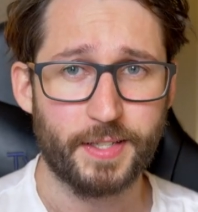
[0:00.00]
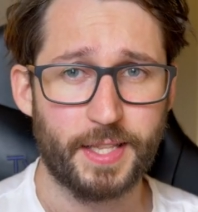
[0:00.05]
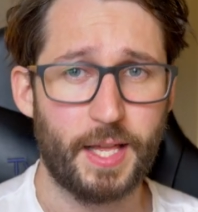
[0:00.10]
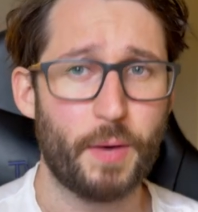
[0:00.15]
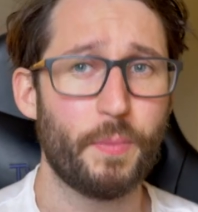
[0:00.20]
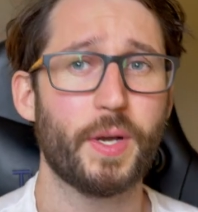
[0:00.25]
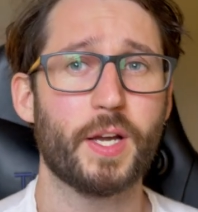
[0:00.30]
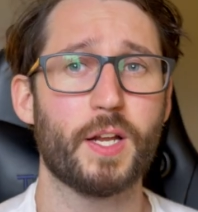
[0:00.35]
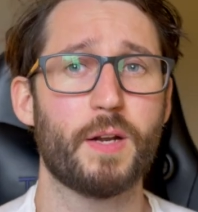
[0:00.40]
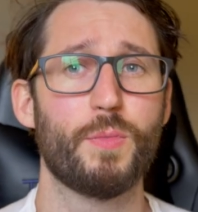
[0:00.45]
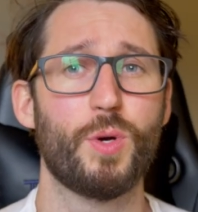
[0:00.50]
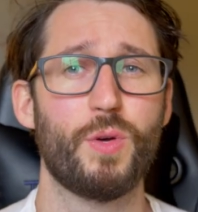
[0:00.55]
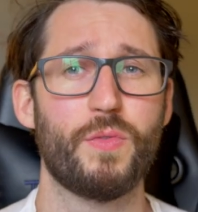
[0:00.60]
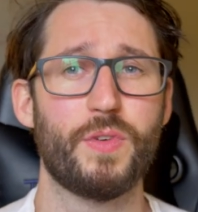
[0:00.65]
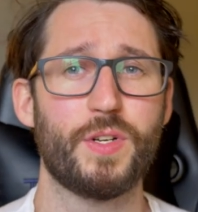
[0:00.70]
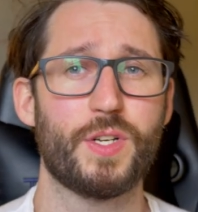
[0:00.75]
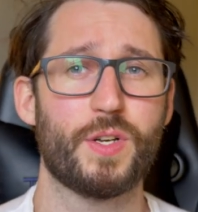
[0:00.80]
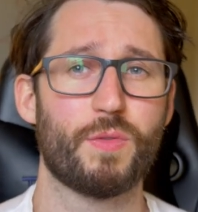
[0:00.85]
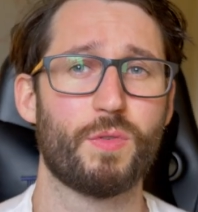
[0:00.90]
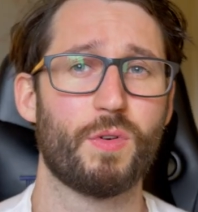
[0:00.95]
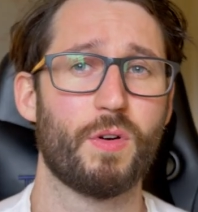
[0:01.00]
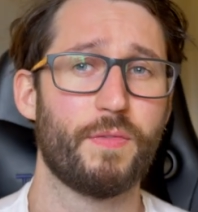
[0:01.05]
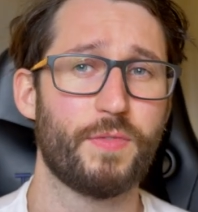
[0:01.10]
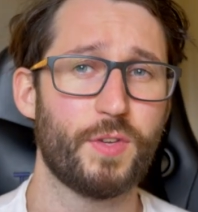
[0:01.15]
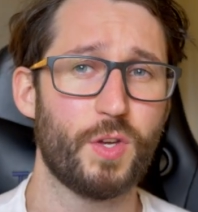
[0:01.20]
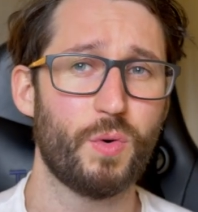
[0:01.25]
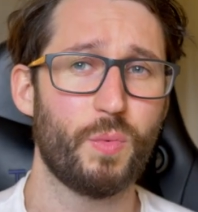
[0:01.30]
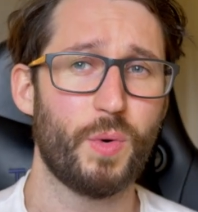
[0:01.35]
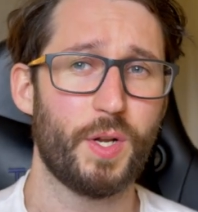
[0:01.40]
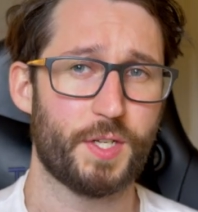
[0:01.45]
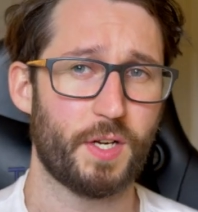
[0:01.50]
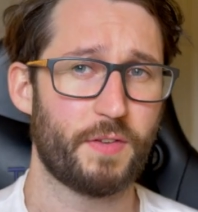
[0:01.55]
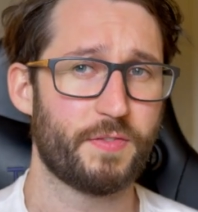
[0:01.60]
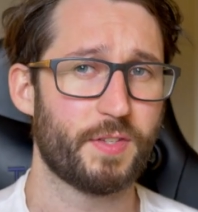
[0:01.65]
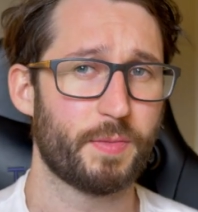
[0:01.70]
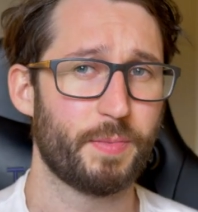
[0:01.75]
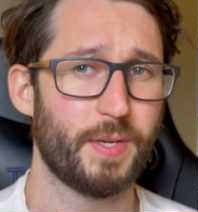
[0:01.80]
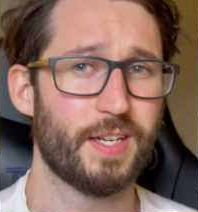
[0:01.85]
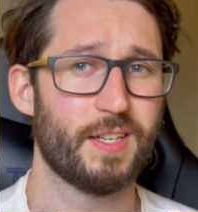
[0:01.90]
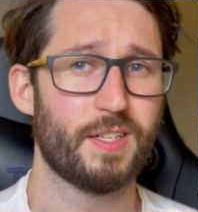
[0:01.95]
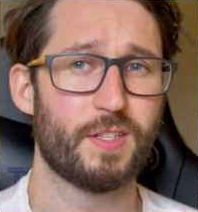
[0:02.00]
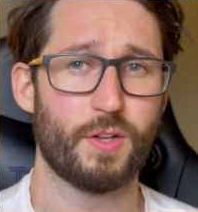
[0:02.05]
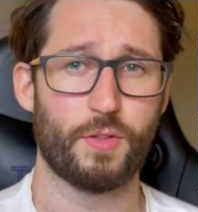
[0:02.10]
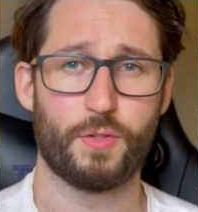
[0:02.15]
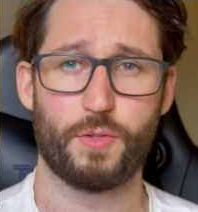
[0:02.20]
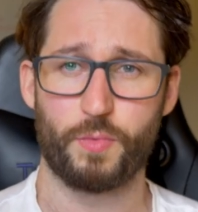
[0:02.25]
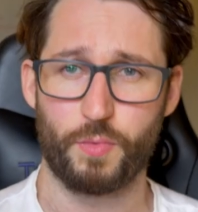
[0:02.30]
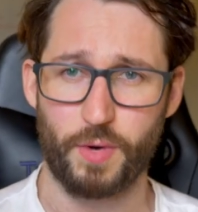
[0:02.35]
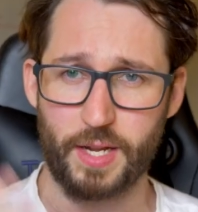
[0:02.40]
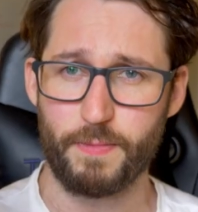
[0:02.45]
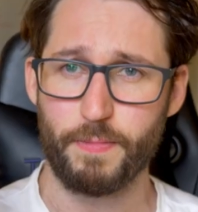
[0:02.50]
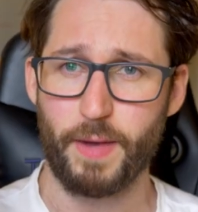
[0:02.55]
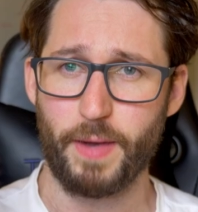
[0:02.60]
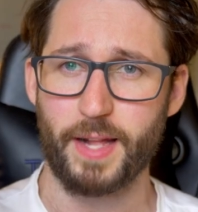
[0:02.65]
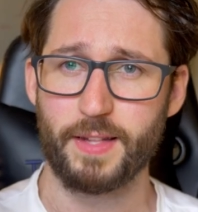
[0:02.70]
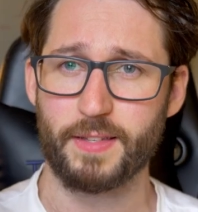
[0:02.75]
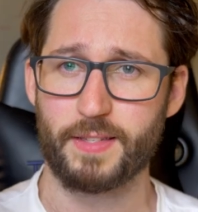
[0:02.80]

then we're going to move into the review, which I've split into three main